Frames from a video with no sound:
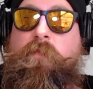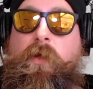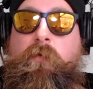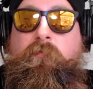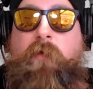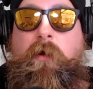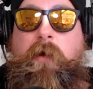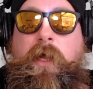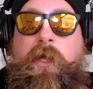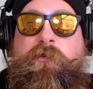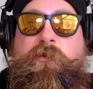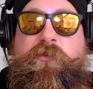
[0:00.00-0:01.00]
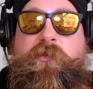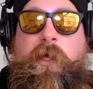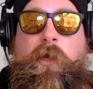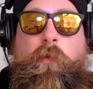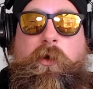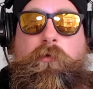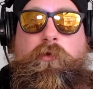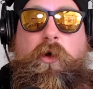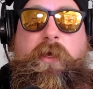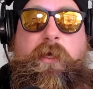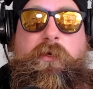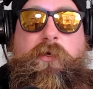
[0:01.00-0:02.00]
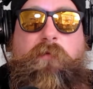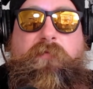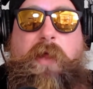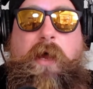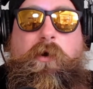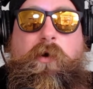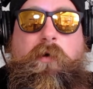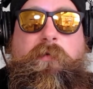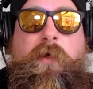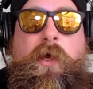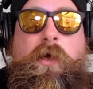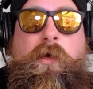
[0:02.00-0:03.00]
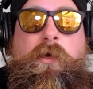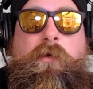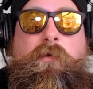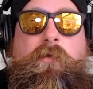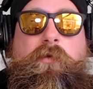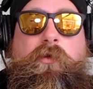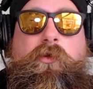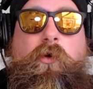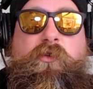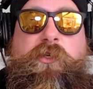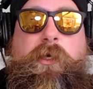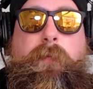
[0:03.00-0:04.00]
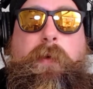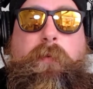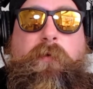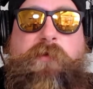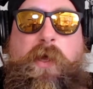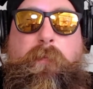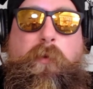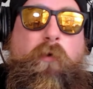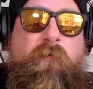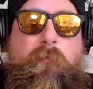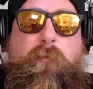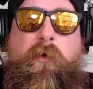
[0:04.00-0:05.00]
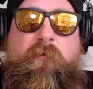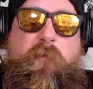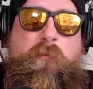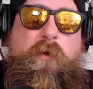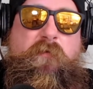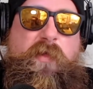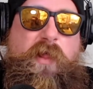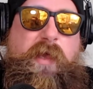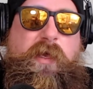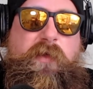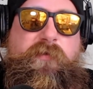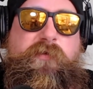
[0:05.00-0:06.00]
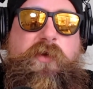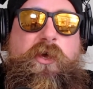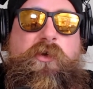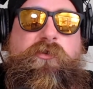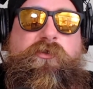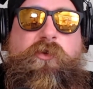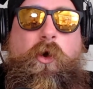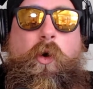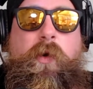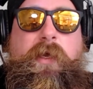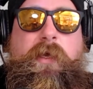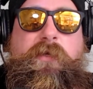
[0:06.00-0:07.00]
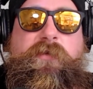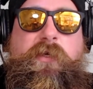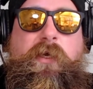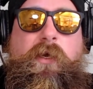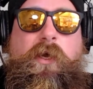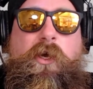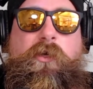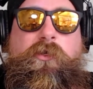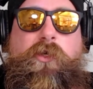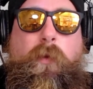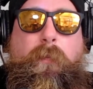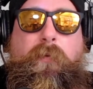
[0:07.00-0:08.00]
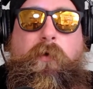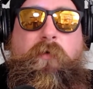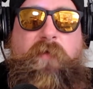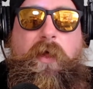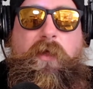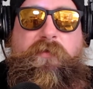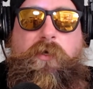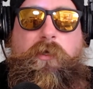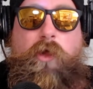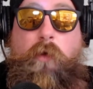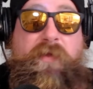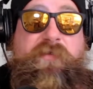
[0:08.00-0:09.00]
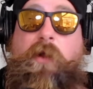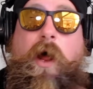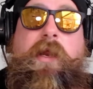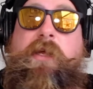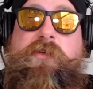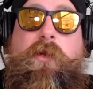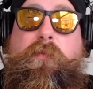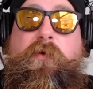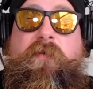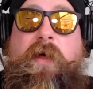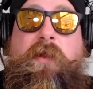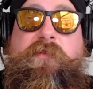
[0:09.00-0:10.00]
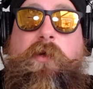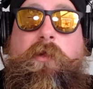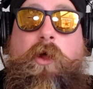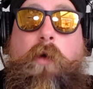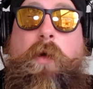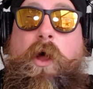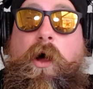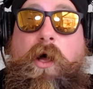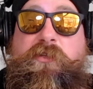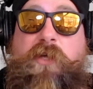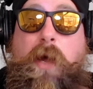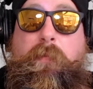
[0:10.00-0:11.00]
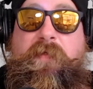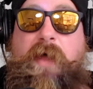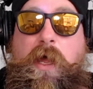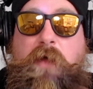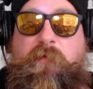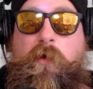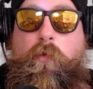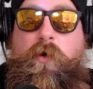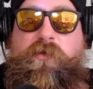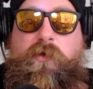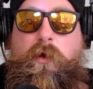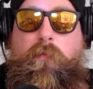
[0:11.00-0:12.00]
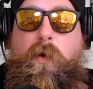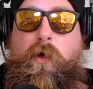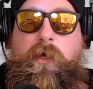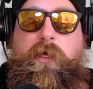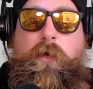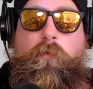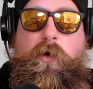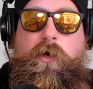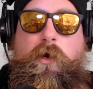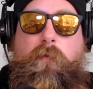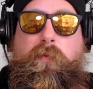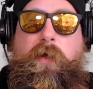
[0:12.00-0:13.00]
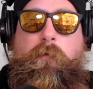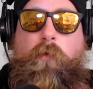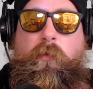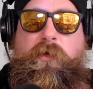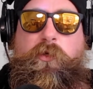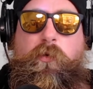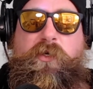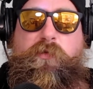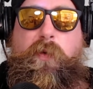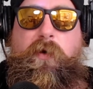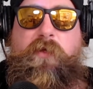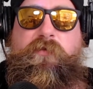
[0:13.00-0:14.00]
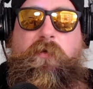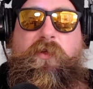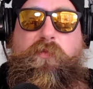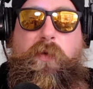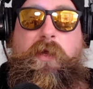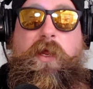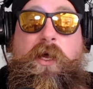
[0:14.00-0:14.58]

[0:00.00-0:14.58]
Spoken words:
very interesting when you look into flat Earth. You'll see people say, prove it, prove it, prove it, like it's so easy to prove that it's a globe. It's not easy to prove that it's a globe. On top of that, if it works on a ball, it can work on a plane. What we do experience on this plane